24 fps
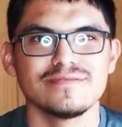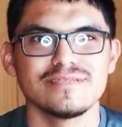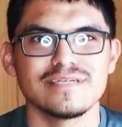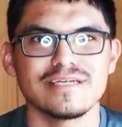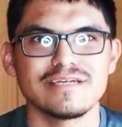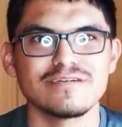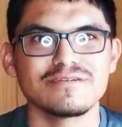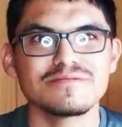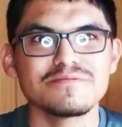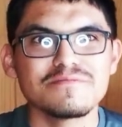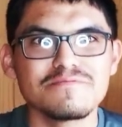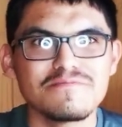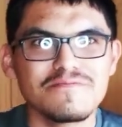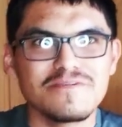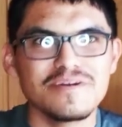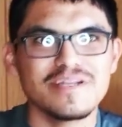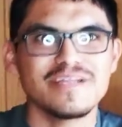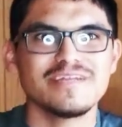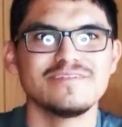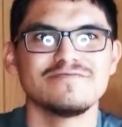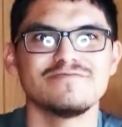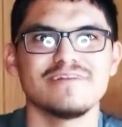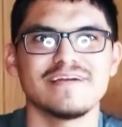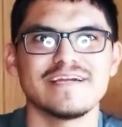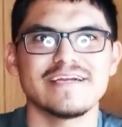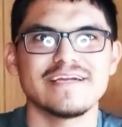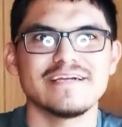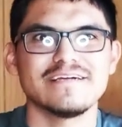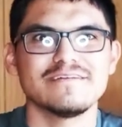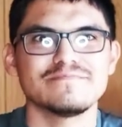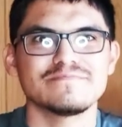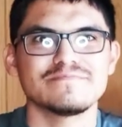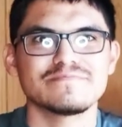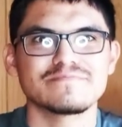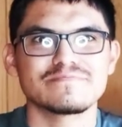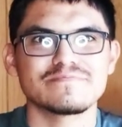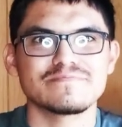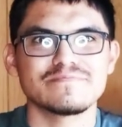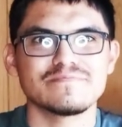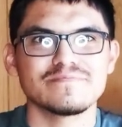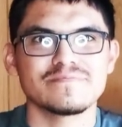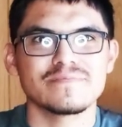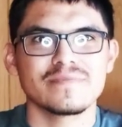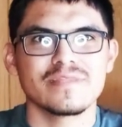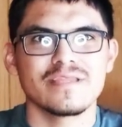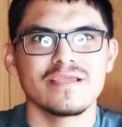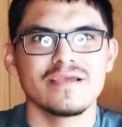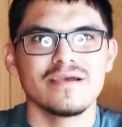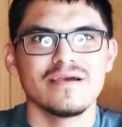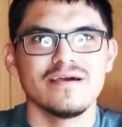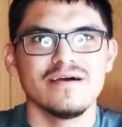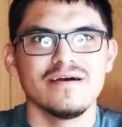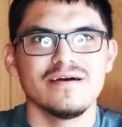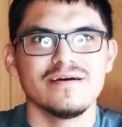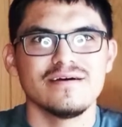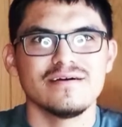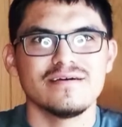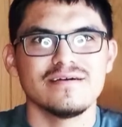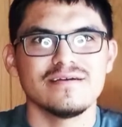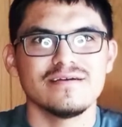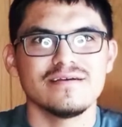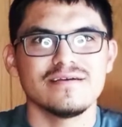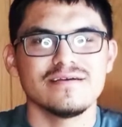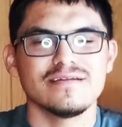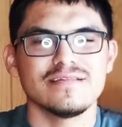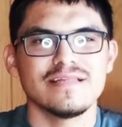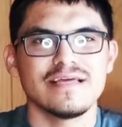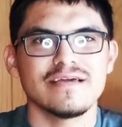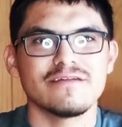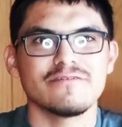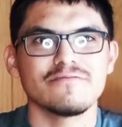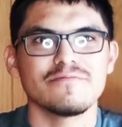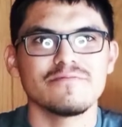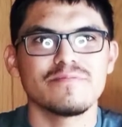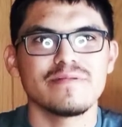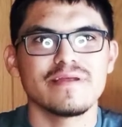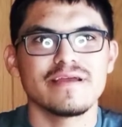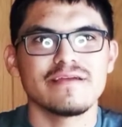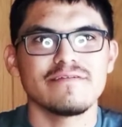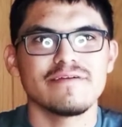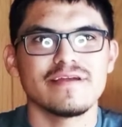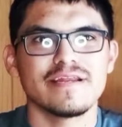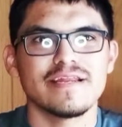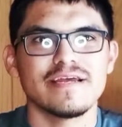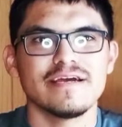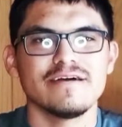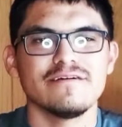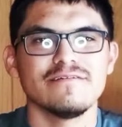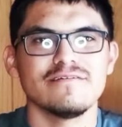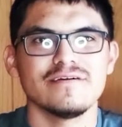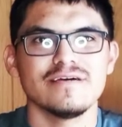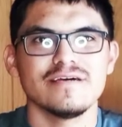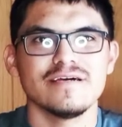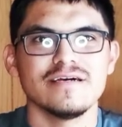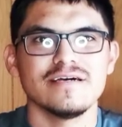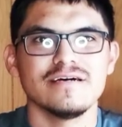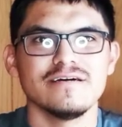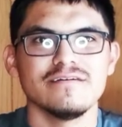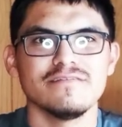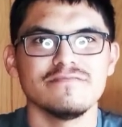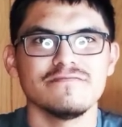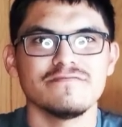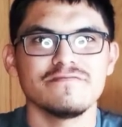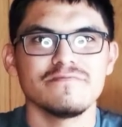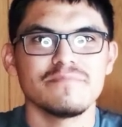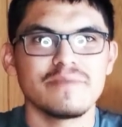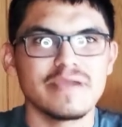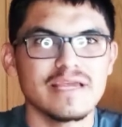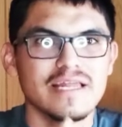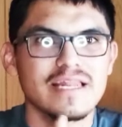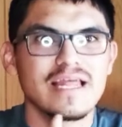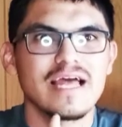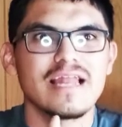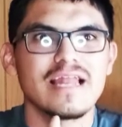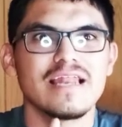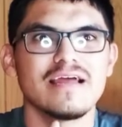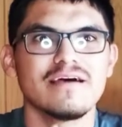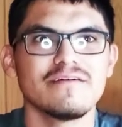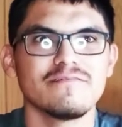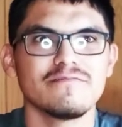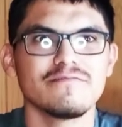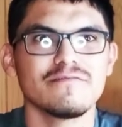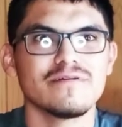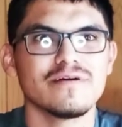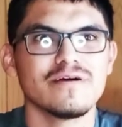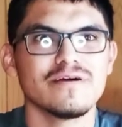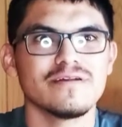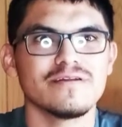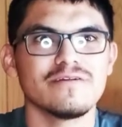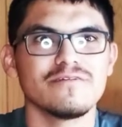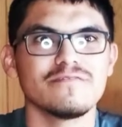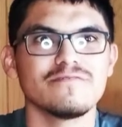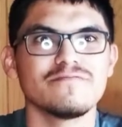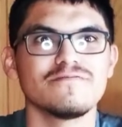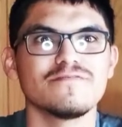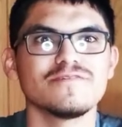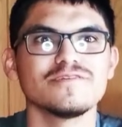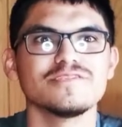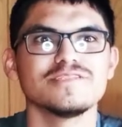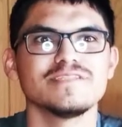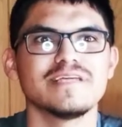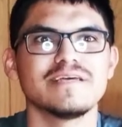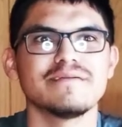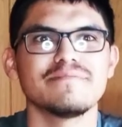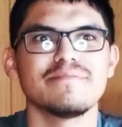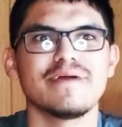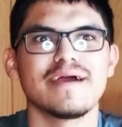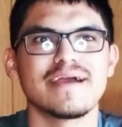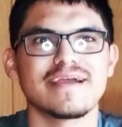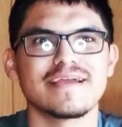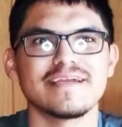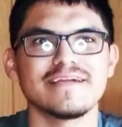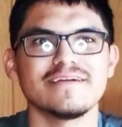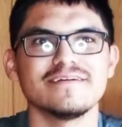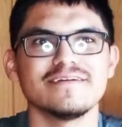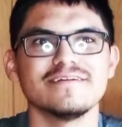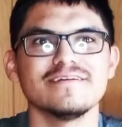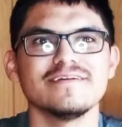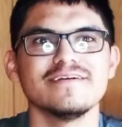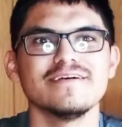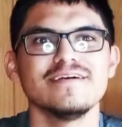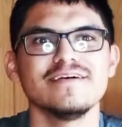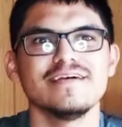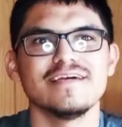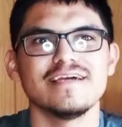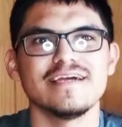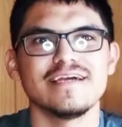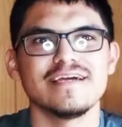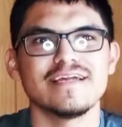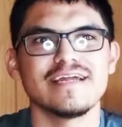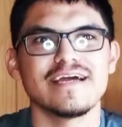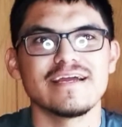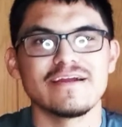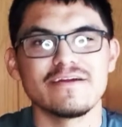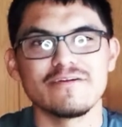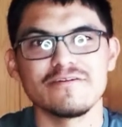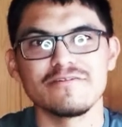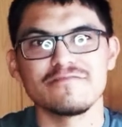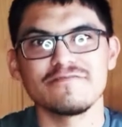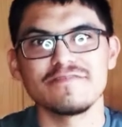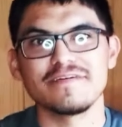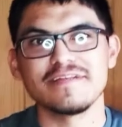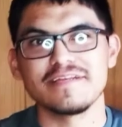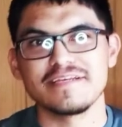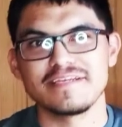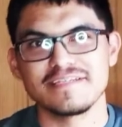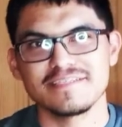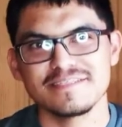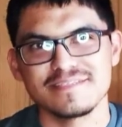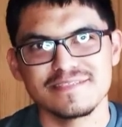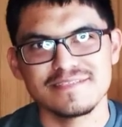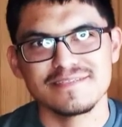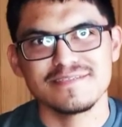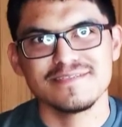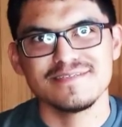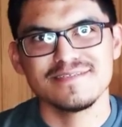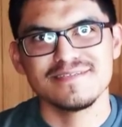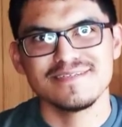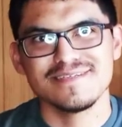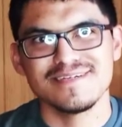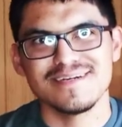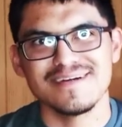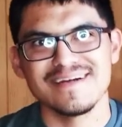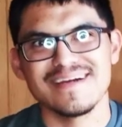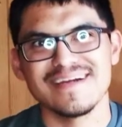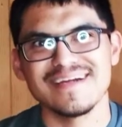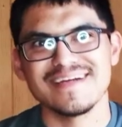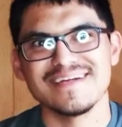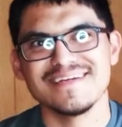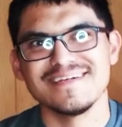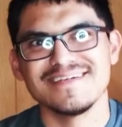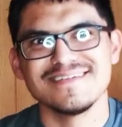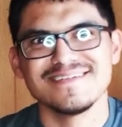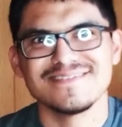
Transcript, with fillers: here's some footage right here that I'll play right now of me and Lala on her first day back here, and I heard her feelings. All right.